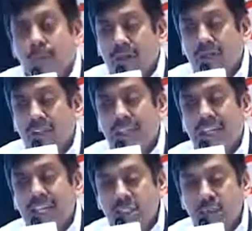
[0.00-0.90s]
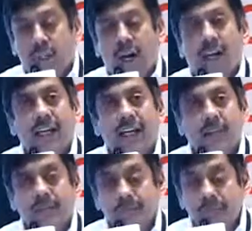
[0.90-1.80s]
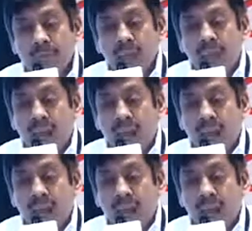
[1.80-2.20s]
We hardly have about 2 lathes and